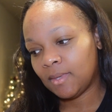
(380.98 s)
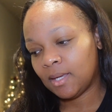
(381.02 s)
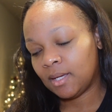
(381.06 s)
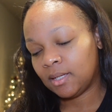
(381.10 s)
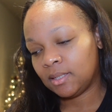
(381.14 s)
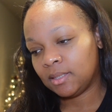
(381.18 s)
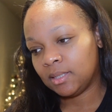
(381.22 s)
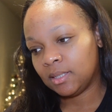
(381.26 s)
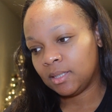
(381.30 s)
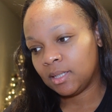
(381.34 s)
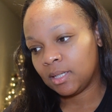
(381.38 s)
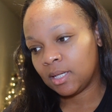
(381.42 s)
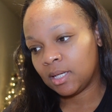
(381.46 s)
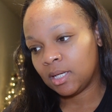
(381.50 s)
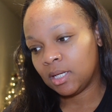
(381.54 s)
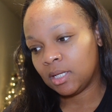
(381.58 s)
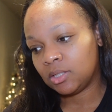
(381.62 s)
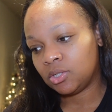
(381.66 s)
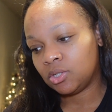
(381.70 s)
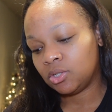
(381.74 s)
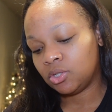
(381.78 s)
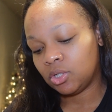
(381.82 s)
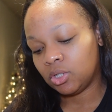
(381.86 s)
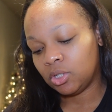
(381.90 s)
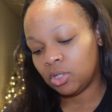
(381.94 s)
I need to
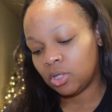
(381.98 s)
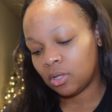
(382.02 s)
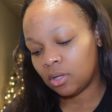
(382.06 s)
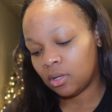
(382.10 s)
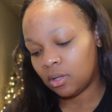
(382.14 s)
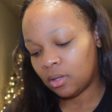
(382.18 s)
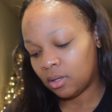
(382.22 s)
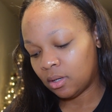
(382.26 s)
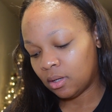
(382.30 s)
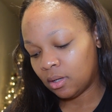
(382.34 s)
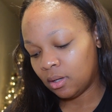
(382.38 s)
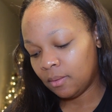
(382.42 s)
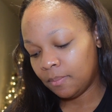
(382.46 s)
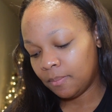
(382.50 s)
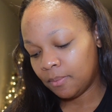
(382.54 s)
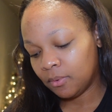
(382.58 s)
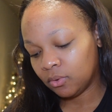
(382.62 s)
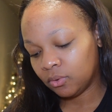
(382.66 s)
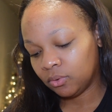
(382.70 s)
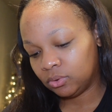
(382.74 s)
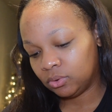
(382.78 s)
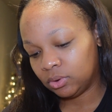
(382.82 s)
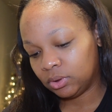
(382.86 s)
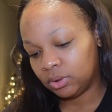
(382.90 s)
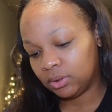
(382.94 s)
catch y'all up
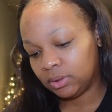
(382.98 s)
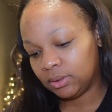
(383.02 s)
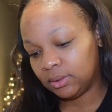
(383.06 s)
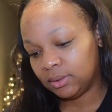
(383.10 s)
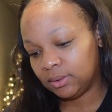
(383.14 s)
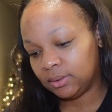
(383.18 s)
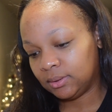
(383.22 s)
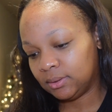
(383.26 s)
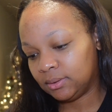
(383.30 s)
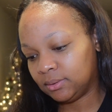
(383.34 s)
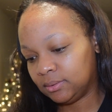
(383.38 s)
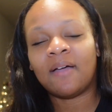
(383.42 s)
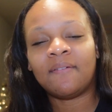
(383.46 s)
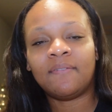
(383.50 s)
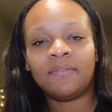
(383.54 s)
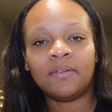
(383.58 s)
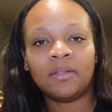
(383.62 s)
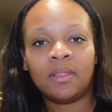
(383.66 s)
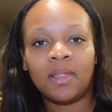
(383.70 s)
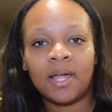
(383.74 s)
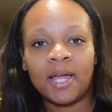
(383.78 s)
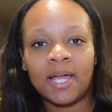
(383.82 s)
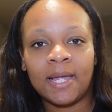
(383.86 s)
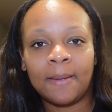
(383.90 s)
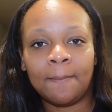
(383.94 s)
on. I feel
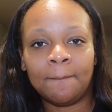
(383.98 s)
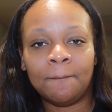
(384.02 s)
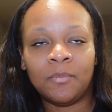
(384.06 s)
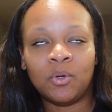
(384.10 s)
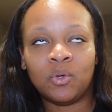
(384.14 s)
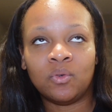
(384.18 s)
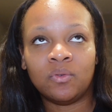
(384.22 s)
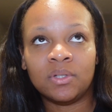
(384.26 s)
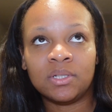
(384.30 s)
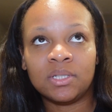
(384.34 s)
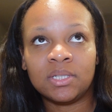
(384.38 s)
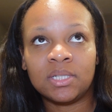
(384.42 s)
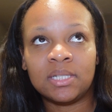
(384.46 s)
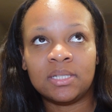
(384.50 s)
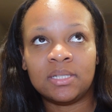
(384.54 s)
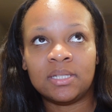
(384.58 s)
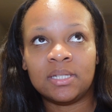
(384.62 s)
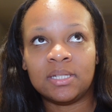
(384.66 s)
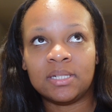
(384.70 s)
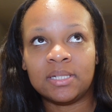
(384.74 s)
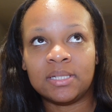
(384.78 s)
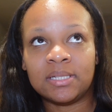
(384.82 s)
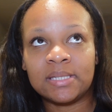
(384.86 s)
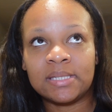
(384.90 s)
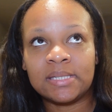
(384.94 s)
like moving to
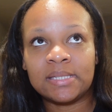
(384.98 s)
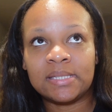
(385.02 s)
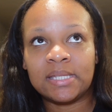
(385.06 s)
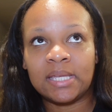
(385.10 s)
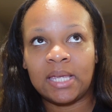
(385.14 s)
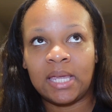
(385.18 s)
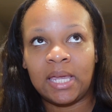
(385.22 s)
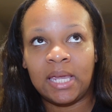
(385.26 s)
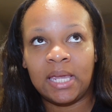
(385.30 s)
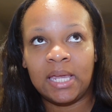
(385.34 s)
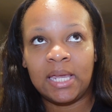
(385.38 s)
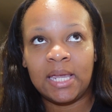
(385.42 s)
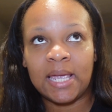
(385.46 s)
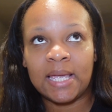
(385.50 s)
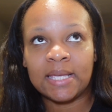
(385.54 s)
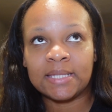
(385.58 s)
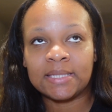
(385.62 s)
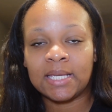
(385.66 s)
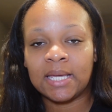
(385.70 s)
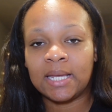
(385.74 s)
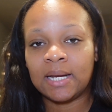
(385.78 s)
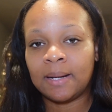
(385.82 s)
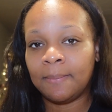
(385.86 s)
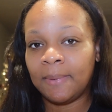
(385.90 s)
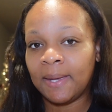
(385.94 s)
Tennessee is
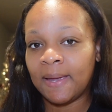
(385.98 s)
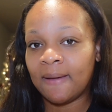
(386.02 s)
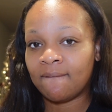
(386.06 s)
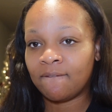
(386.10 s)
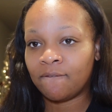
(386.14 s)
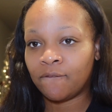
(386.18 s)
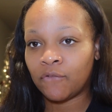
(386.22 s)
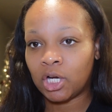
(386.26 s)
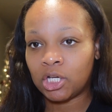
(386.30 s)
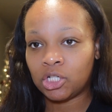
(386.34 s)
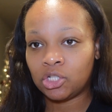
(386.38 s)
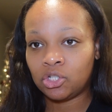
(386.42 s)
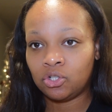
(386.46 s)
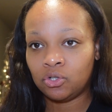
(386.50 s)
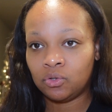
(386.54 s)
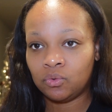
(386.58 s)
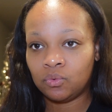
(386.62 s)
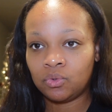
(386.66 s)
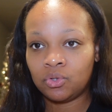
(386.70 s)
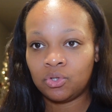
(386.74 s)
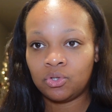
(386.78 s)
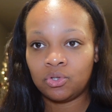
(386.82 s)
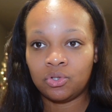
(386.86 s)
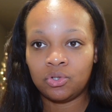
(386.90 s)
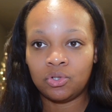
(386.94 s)
gonna be a fresh new
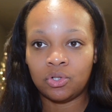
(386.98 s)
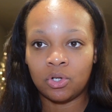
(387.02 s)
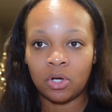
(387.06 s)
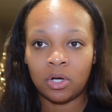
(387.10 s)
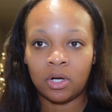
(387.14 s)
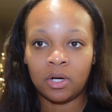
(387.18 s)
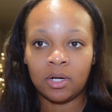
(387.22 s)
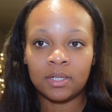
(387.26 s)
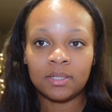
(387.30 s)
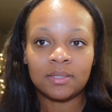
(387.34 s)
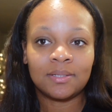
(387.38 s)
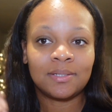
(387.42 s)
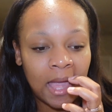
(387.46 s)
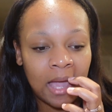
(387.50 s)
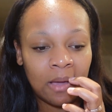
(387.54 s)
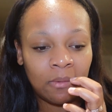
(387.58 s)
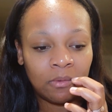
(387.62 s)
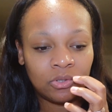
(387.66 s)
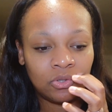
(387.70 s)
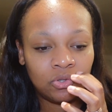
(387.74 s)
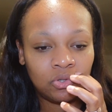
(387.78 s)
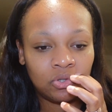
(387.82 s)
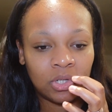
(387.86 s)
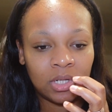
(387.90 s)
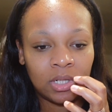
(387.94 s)
start. I
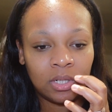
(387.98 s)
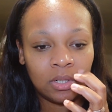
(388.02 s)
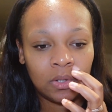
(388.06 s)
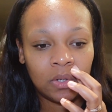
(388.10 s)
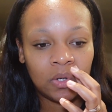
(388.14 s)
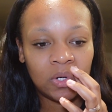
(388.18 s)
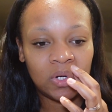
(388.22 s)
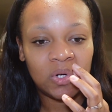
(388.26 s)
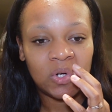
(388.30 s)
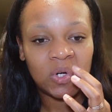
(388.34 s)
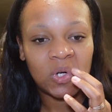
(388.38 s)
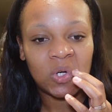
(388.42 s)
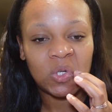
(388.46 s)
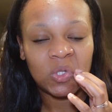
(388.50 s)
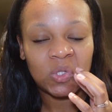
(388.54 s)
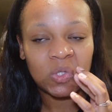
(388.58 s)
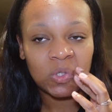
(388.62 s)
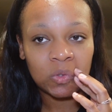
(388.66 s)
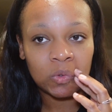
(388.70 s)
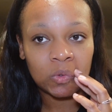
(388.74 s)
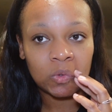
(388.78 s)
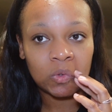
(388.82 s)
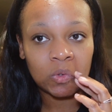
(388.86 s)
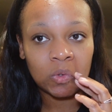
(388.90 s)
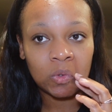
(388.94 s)
was trying to go to
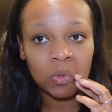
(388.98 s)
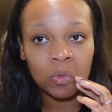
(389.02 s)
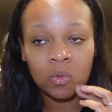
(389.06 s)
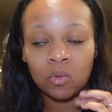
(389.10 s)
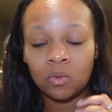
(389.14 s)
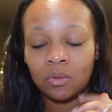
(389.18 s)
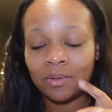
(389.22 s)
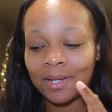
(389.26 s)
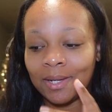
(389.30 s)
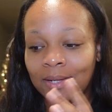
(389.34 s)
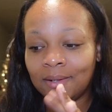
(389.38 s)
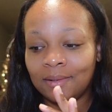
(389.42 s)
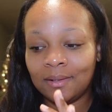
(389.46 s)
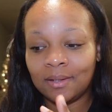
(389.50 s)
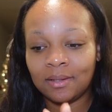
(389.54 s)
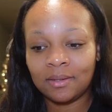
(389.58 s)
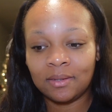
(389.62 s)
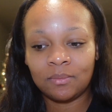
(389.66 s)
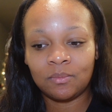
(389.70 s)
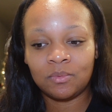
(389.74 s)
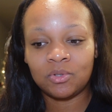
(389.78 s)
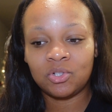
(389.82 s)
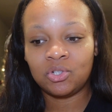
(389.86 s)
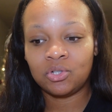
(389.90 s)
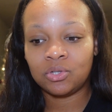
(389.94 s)
nursing school and
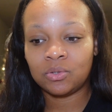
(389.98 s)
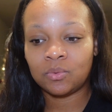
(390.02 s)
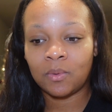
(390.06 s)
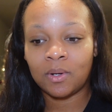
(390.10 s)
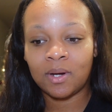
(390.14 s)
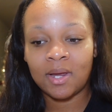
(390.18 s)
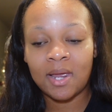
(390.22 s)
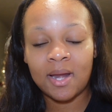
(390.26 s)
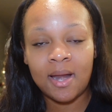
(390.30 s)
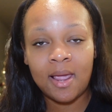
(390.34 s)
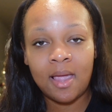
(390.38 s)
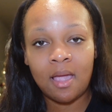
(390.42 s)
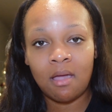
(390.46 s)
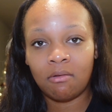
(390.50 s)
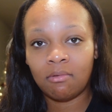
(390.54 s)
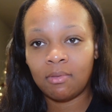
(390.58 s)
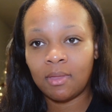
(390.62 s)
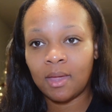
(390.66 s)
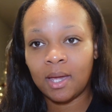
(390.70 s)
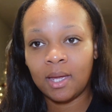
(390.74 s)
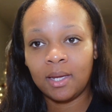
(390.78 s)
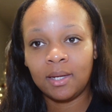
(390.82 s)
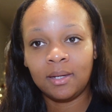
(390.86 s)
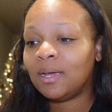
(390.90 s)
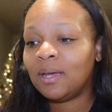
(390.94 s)
nothing was just working out.
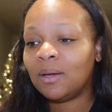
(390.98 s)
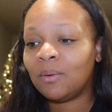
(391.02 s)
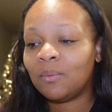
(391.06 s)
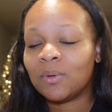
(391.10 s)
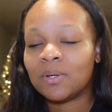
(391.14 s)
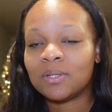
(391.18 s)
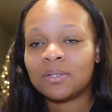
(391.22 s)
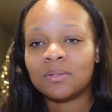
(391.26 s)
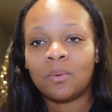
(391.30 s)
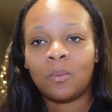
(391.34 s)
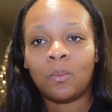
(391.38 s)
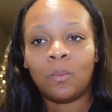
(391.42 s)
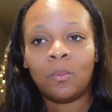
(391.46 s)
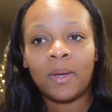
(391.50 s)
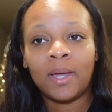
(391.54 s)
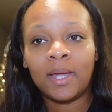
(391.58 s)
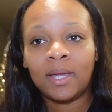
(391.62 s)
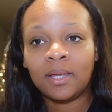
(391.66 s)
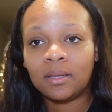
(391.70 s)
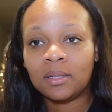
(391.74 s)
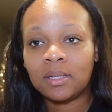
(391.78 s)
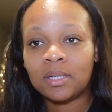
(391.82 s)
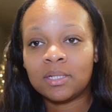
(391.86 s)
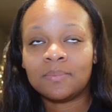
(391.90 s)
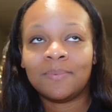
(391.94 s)
Like, it was a
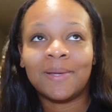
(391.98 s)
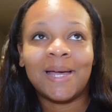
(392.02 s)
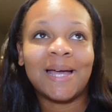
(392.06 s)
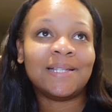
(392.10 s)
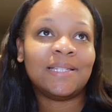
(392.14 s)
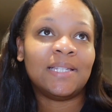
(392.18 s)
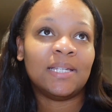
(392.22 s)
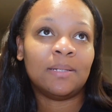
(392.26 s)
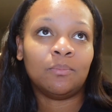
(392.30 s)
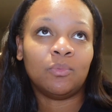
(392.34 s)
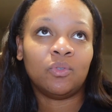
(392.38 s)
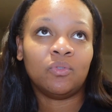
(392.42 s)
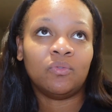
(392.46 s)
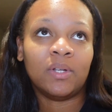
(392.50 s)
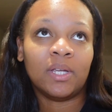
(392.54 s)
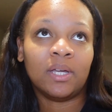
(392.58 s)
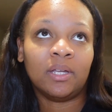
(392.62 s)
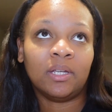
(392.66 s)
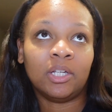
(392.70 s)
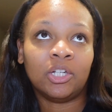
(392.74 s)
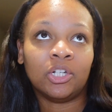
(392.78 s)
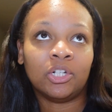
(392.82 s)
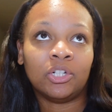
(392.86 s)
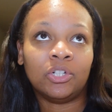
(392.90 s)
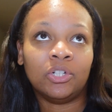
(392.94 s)
wait list, but I did move
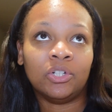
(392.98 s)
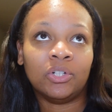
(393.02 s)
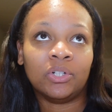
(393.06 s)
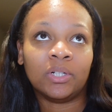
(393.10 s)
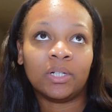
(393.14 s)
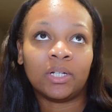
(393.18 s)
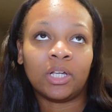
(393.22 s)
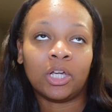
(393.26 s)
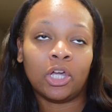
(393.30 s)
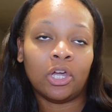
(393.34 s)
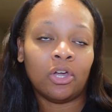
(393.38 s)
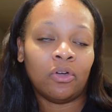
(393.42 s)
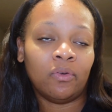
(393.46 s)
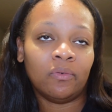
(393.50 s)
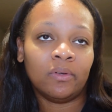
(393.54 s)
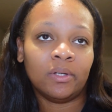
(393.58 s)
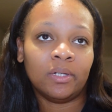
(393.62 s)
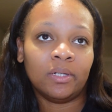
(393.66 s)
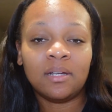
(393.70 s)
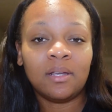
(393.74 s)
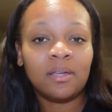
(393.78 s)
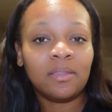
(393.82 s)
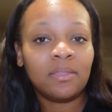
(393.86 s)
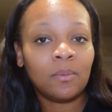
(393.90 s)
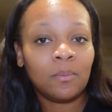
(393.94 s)
down here during COVID.
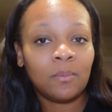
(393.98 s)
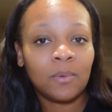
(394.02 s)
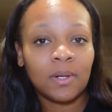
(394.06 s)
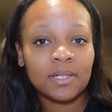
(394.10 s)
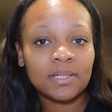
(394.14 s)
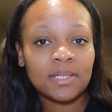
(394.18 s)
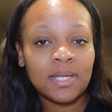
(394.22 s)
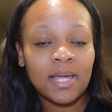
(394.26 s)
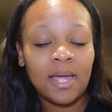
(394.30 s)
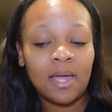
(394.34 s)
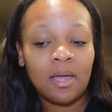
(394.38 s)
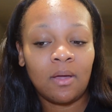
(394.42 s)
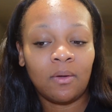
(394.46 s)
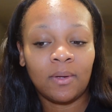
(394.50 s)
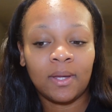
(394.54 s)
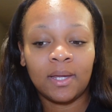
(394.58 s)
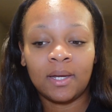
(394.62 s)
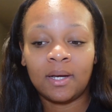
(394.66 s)
Nothing worked out.